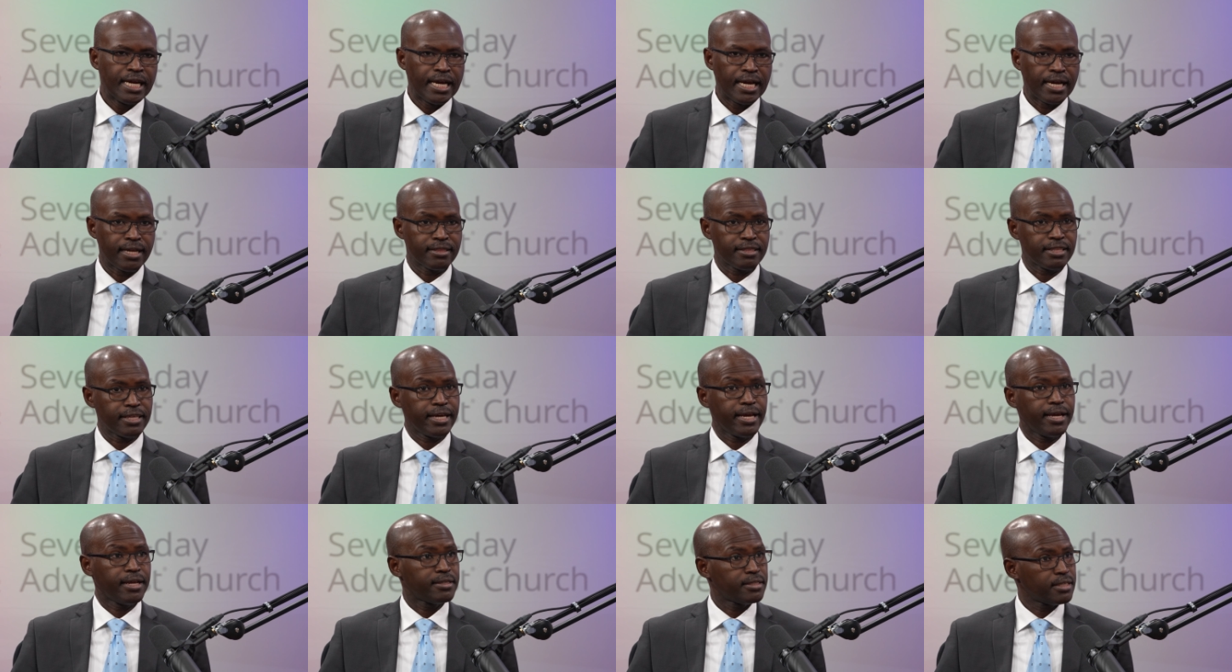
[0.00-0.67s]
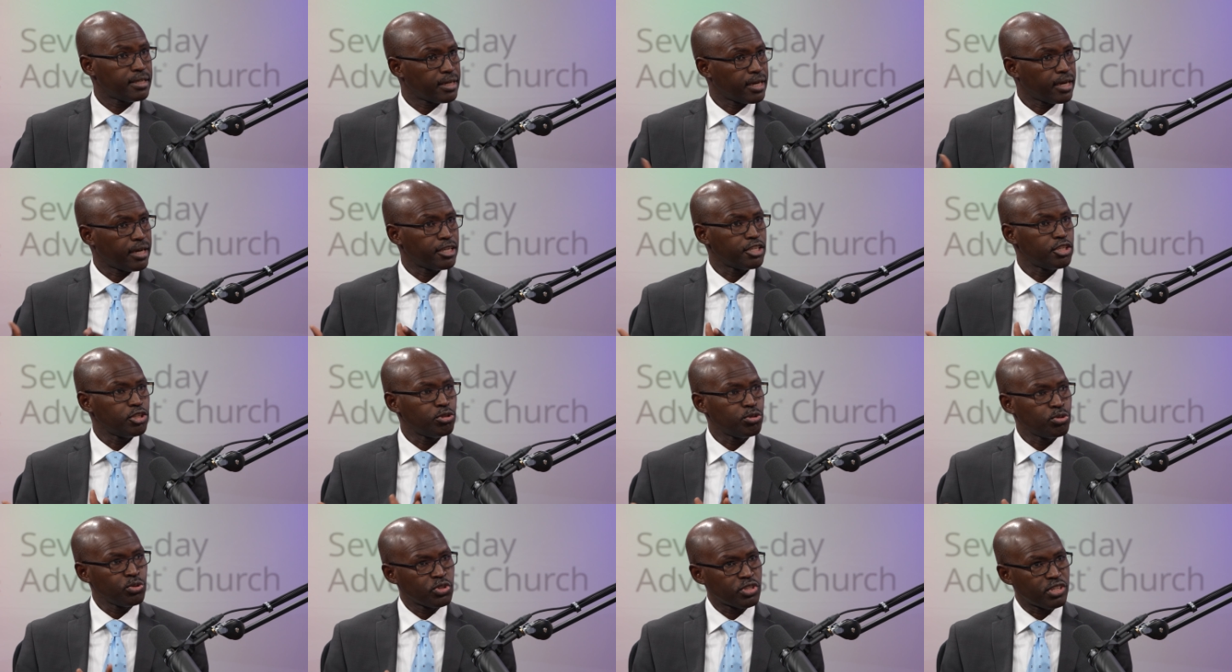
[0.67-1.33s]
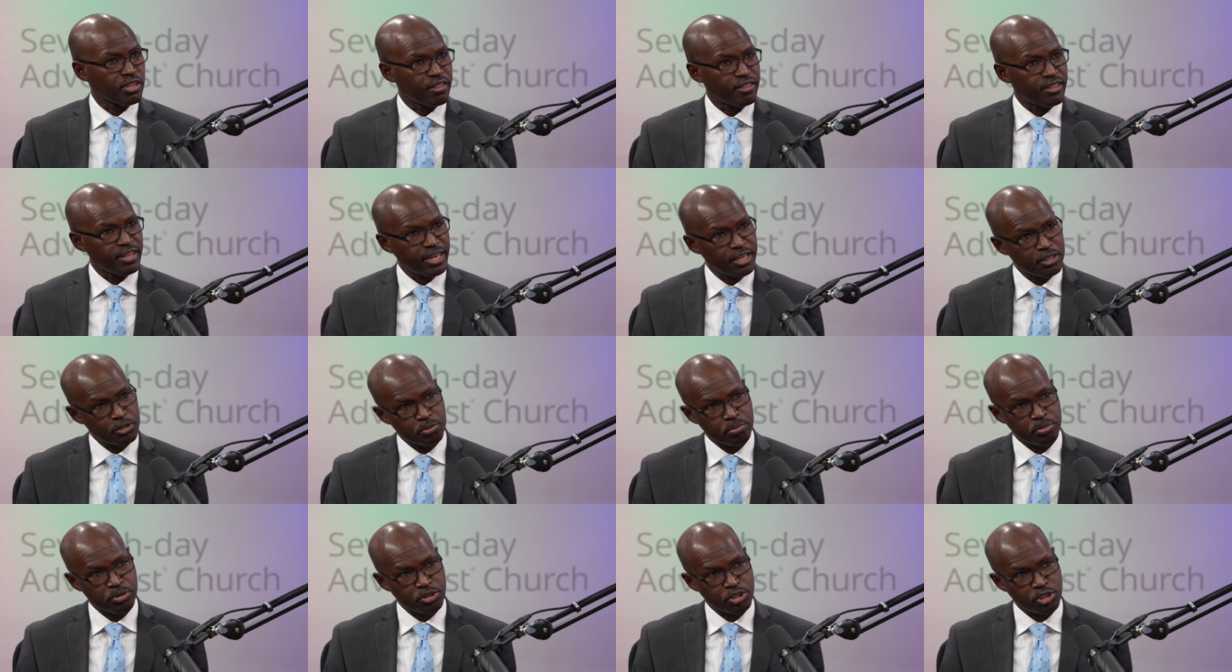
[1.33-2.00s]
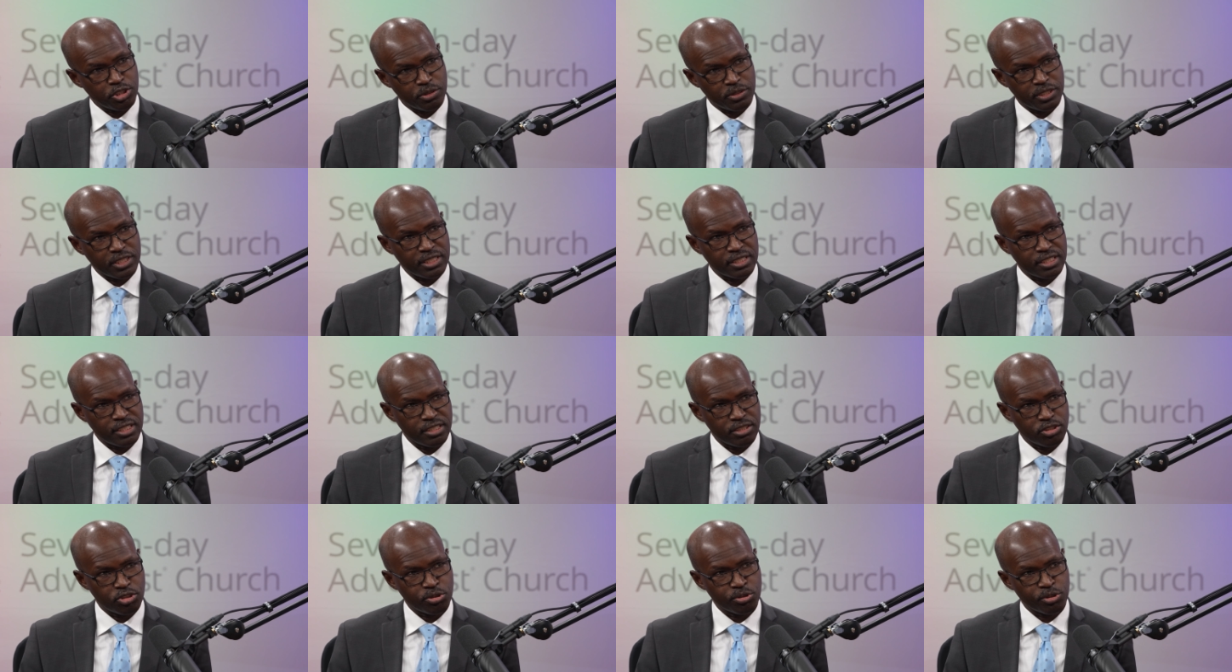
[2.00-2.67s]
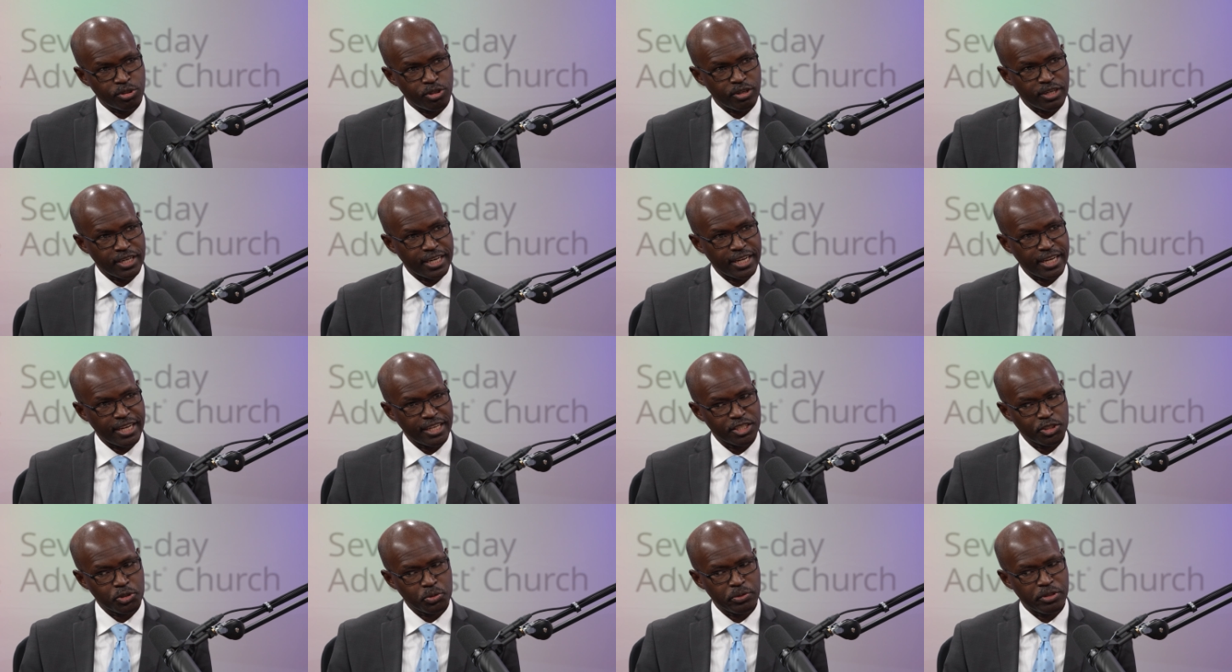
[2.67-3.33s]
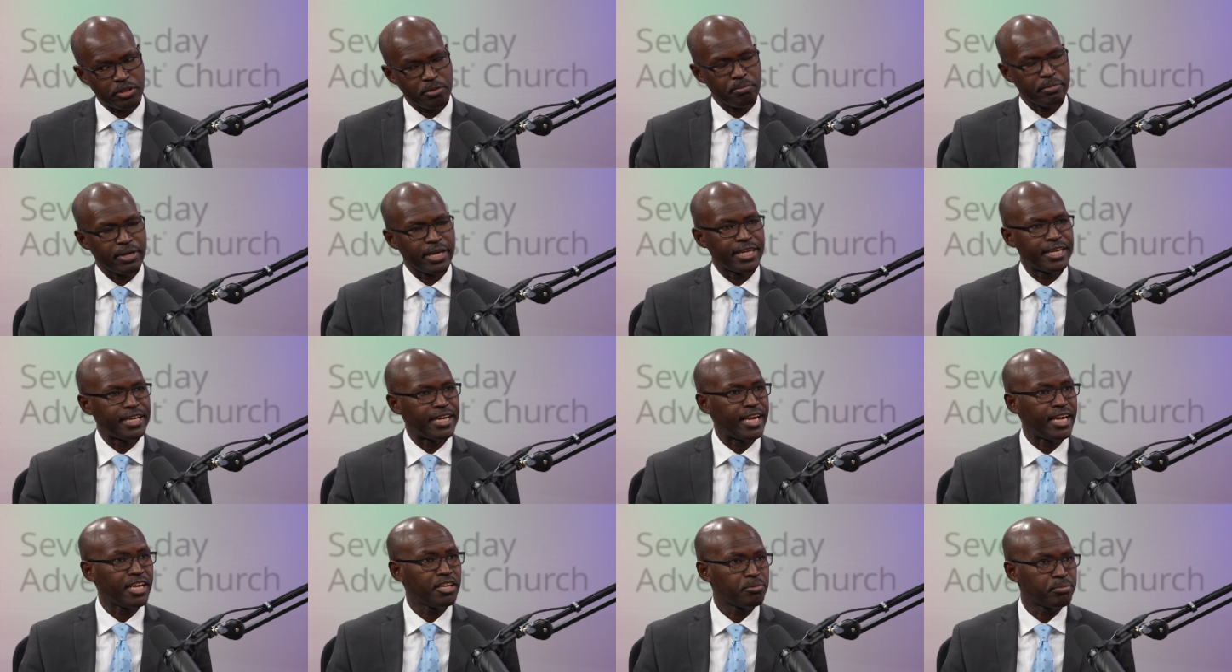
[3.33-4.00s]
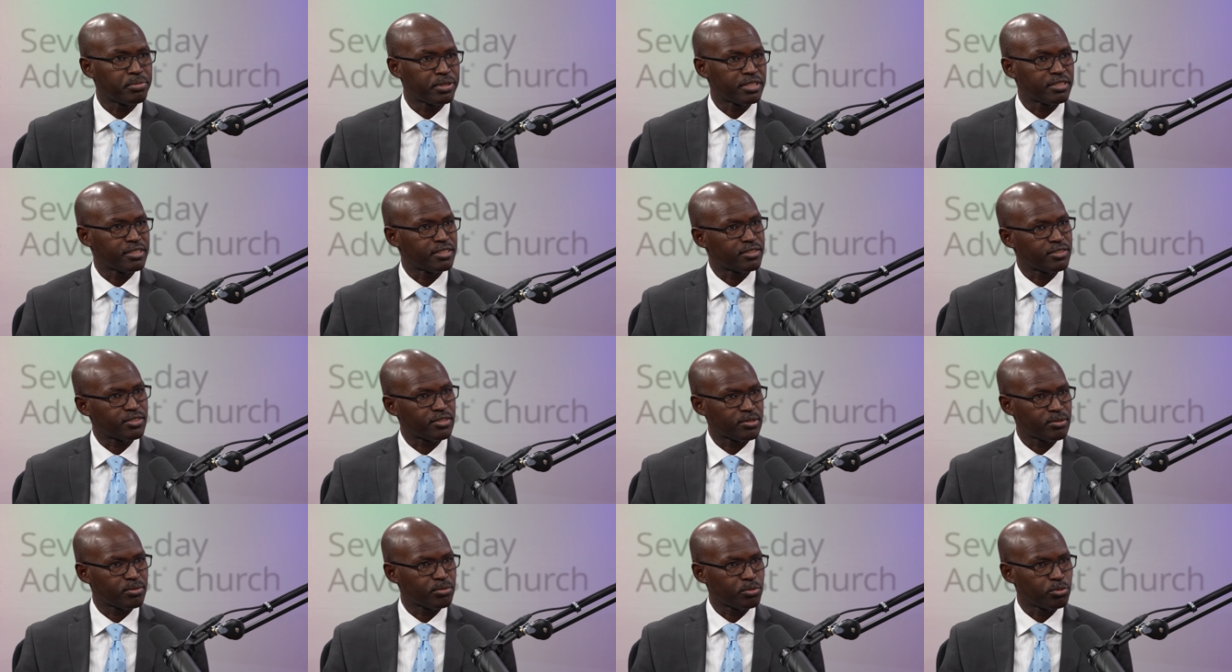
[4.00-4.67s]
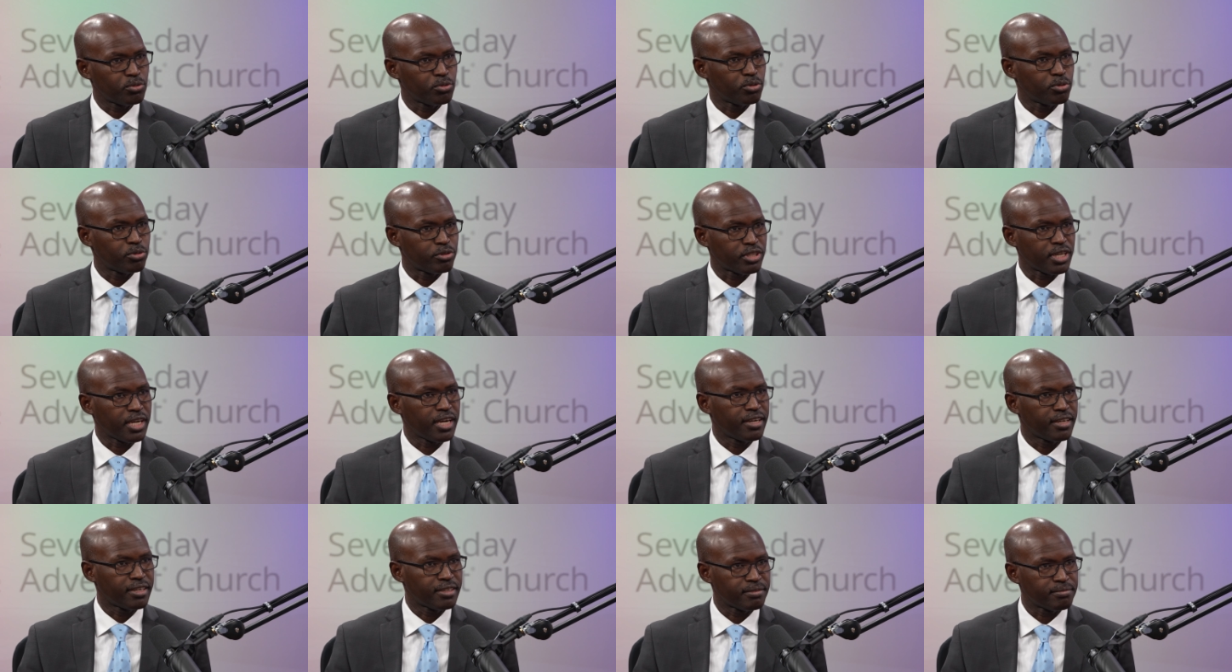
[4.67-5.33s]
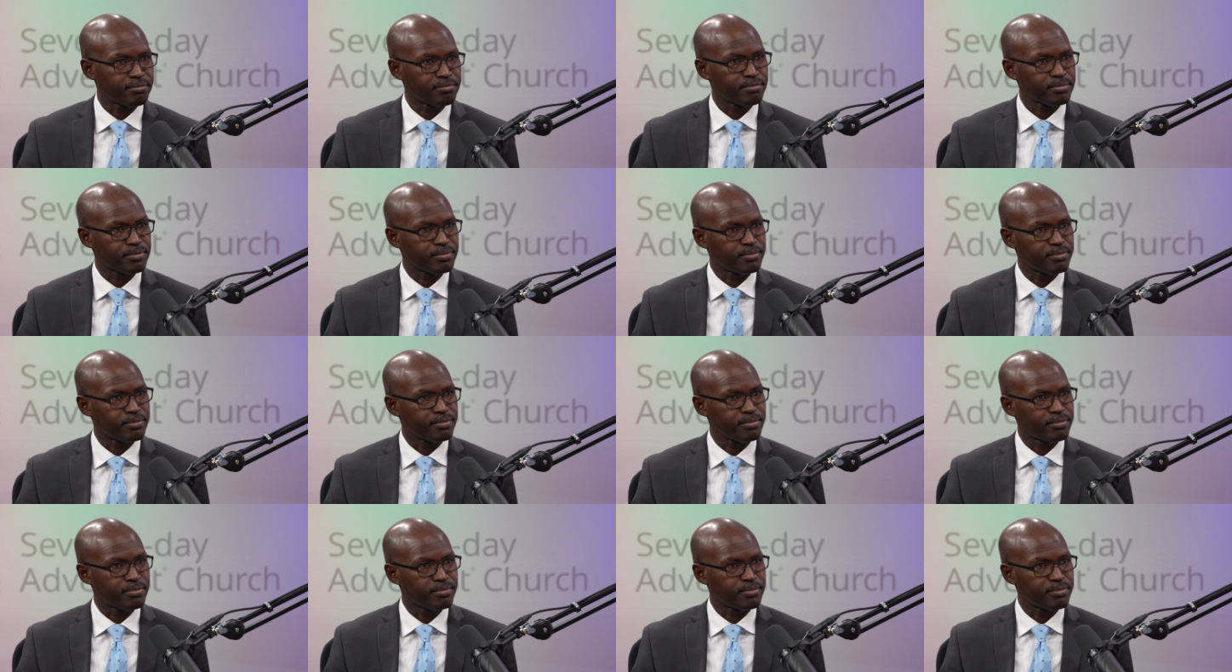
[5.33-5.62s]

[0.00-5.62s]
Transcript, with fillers: And then I used that opportunity to connect with my neighbors who run,